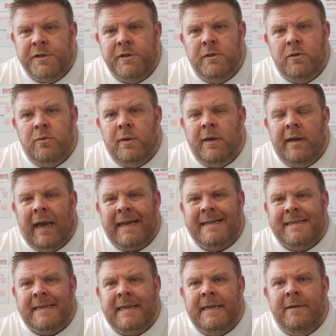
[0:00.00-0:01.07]
to
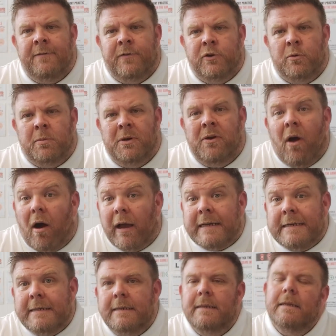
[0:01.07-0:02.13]
18 for double
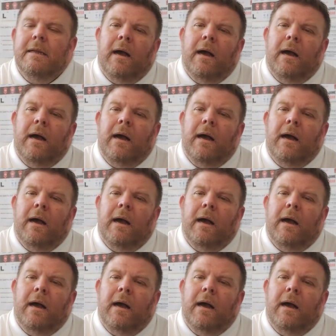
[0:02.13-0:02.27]
9.